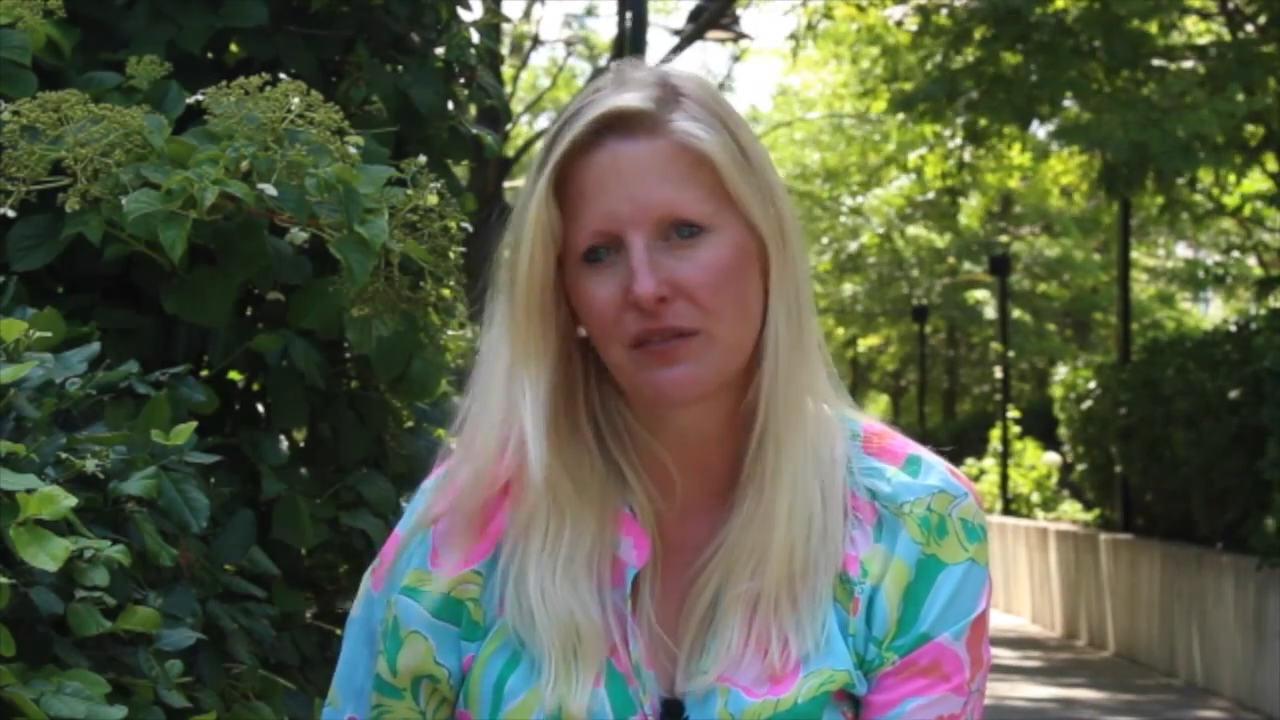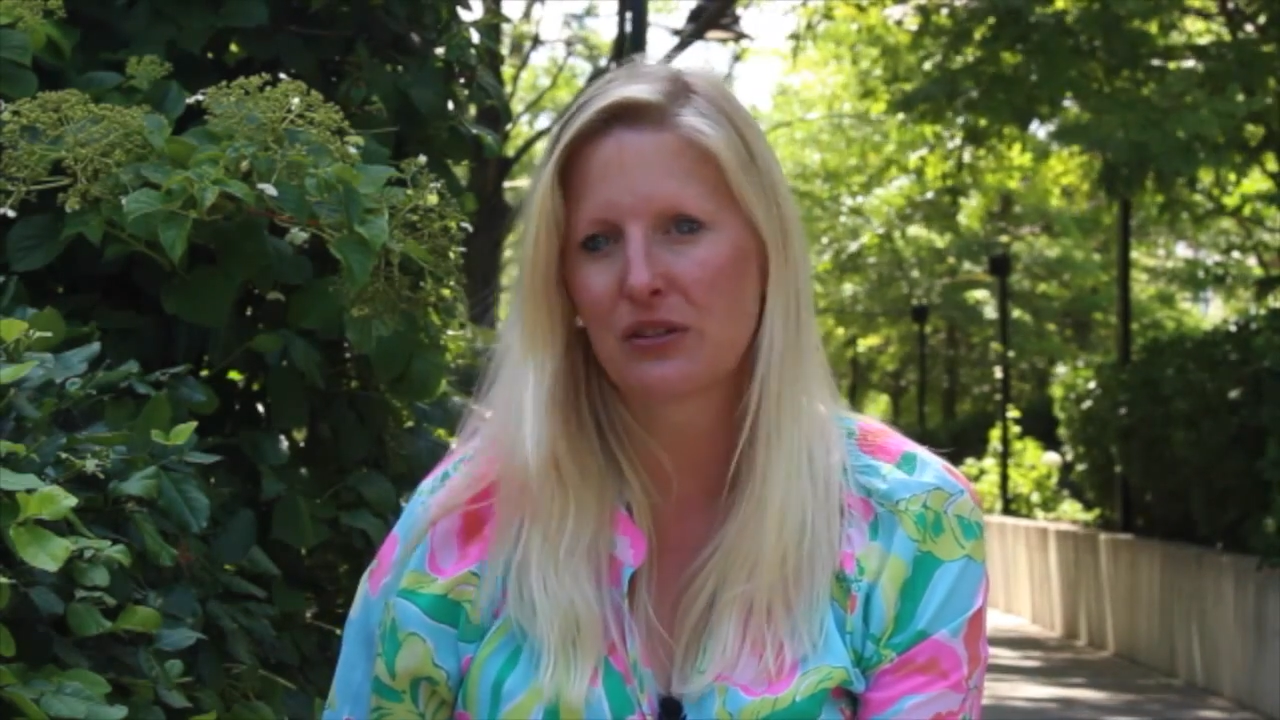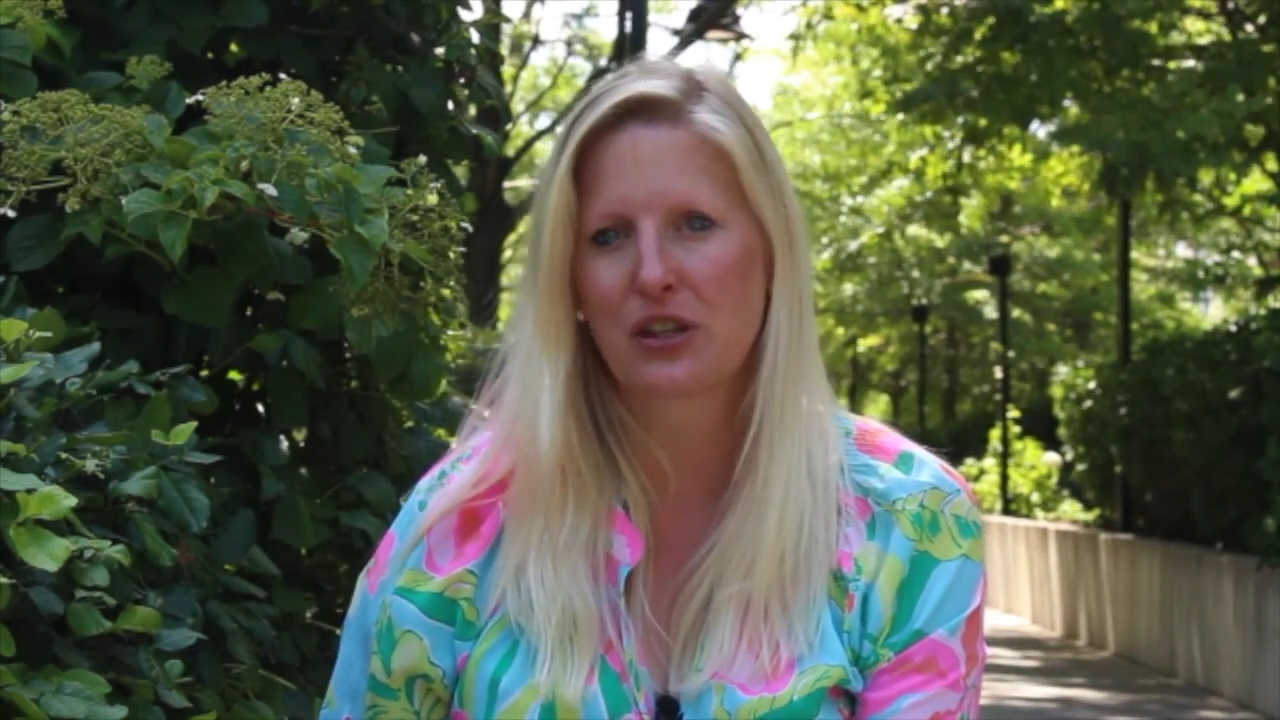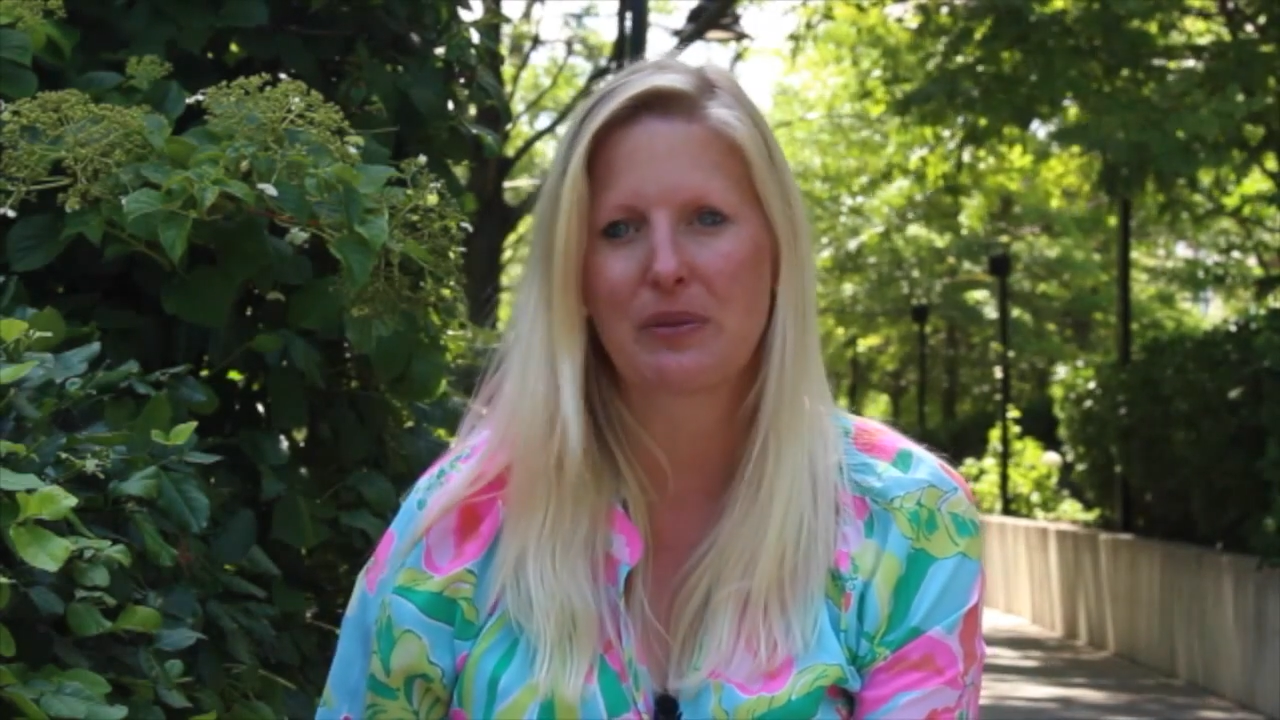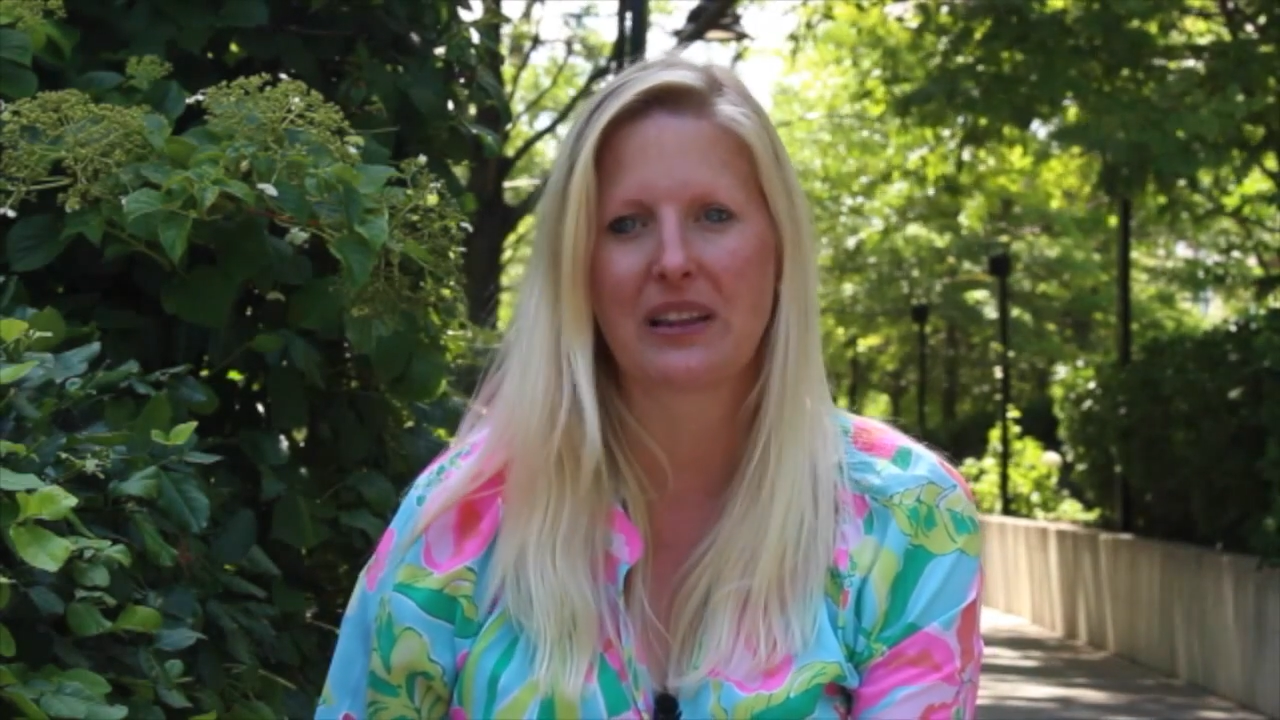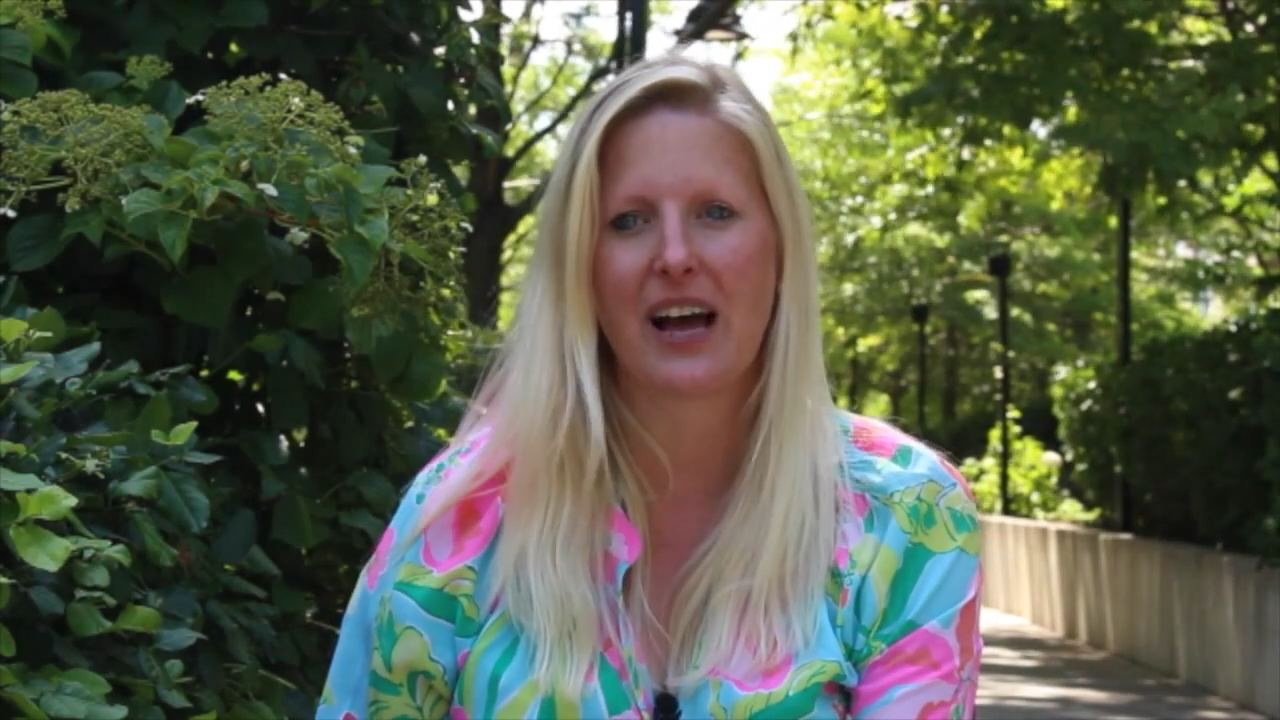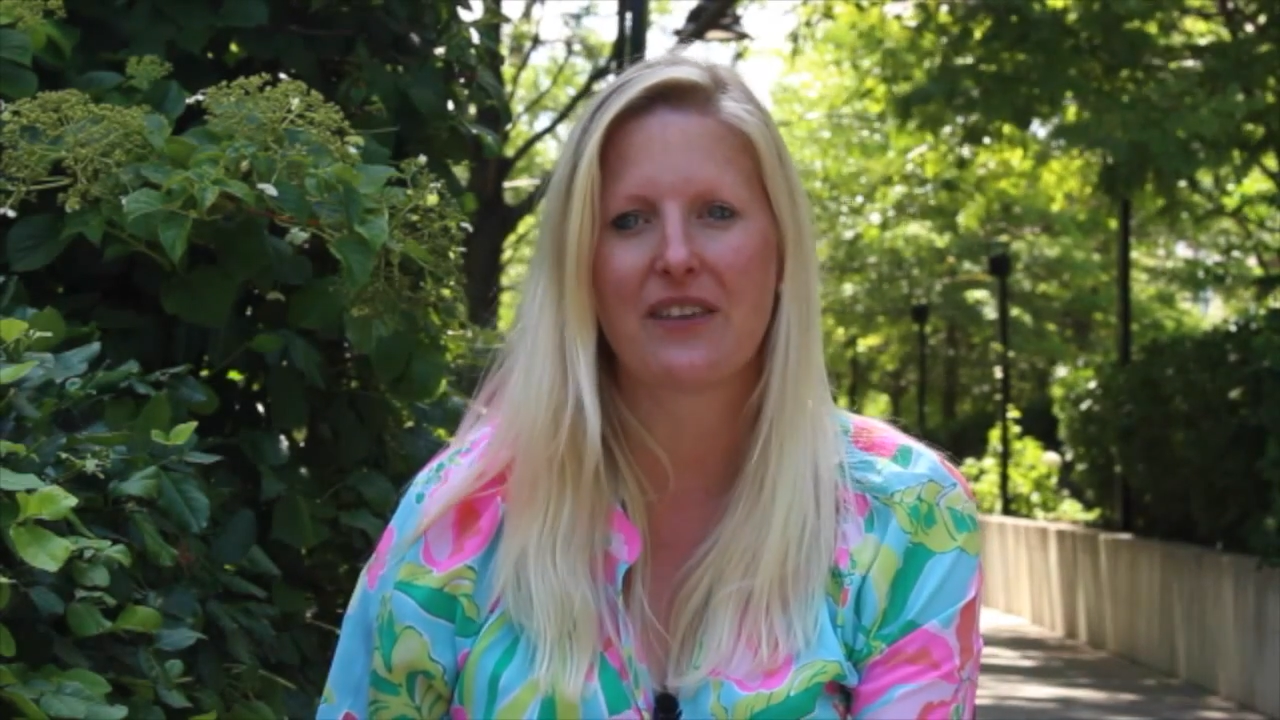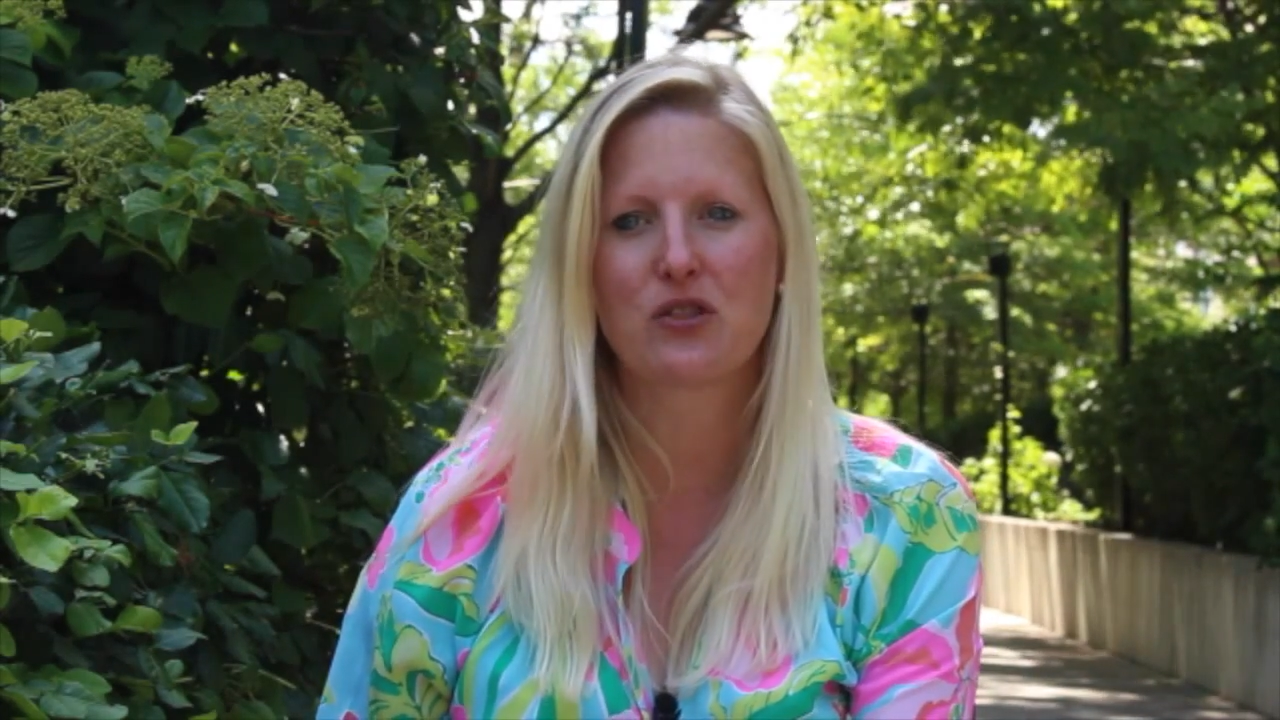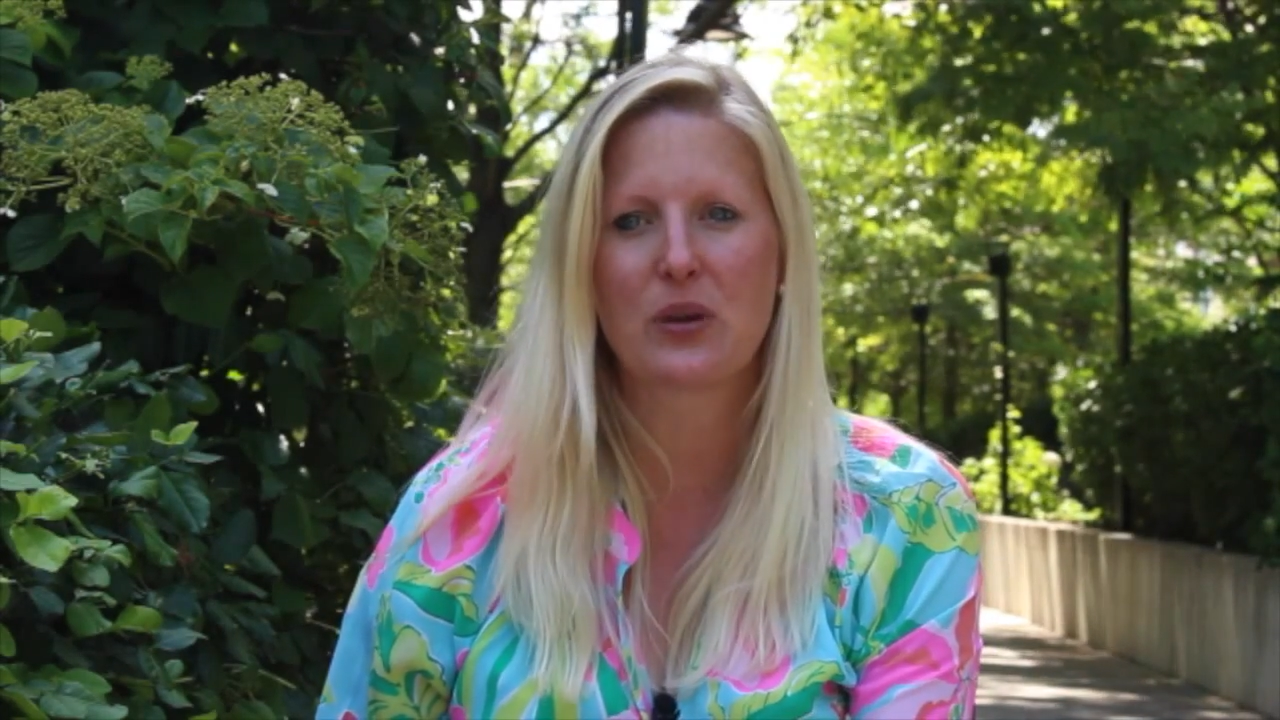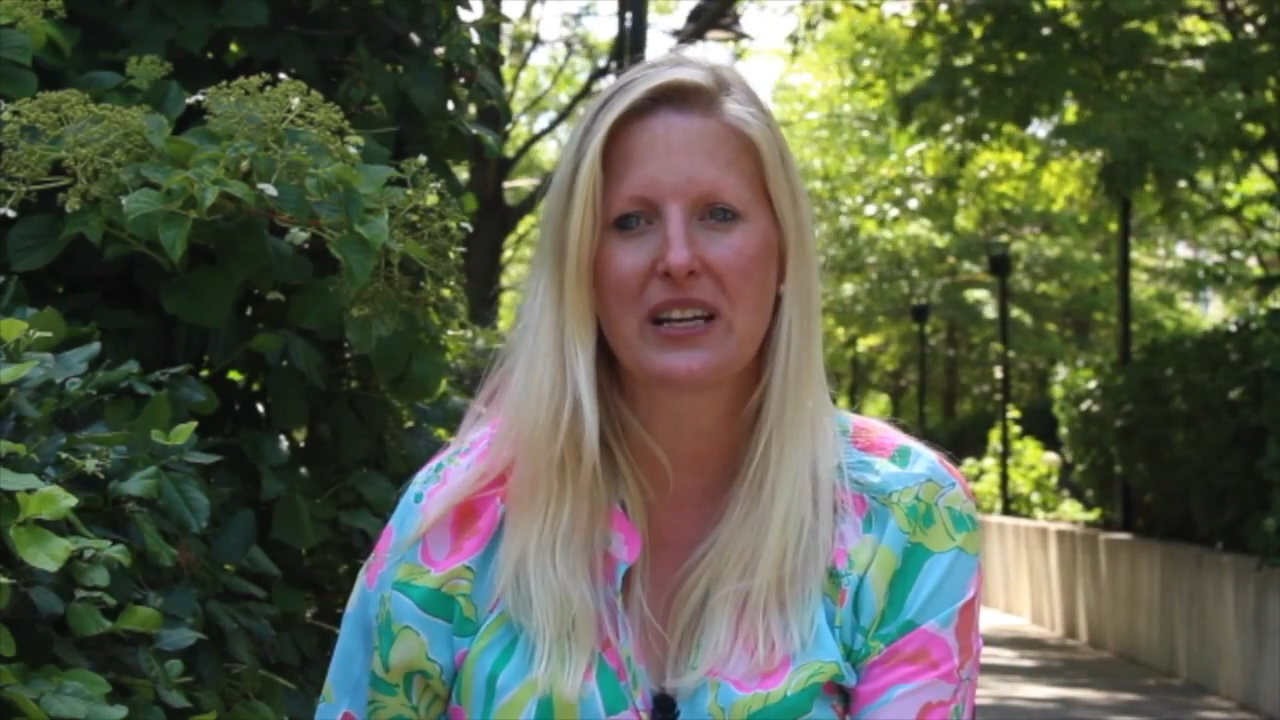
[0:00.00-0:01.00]
You could be
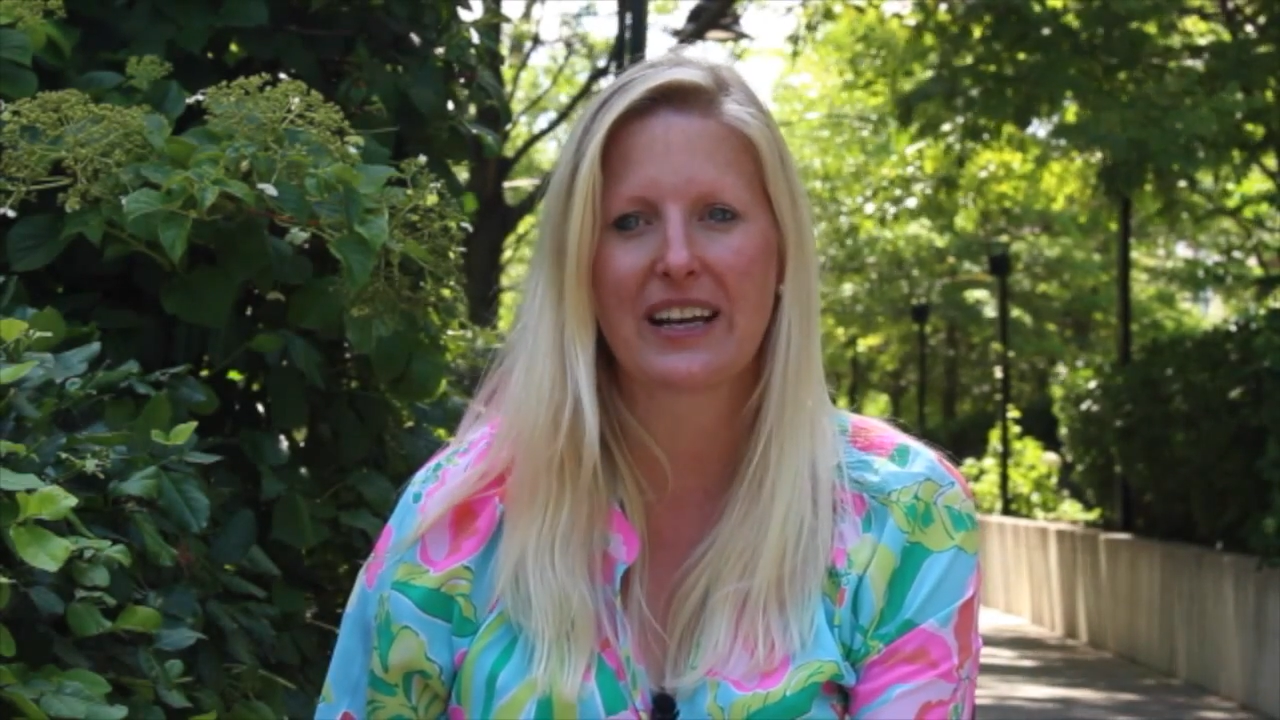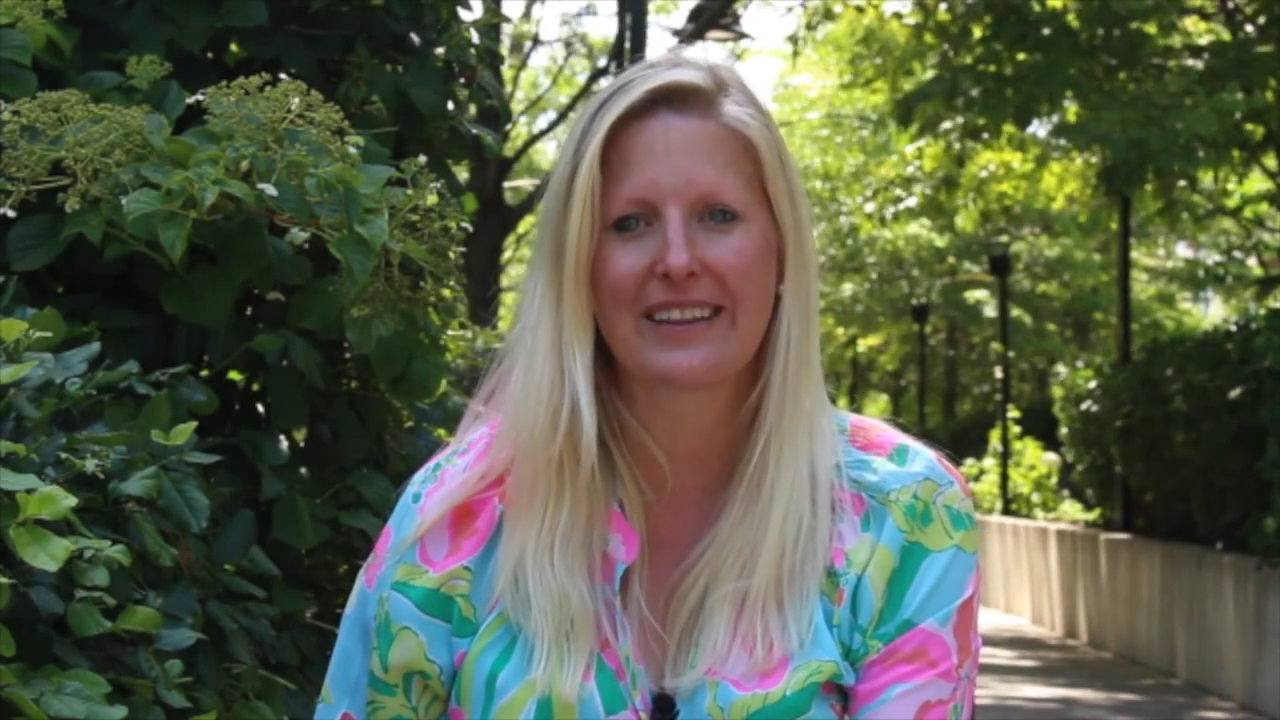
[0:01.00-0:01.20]
live tweeting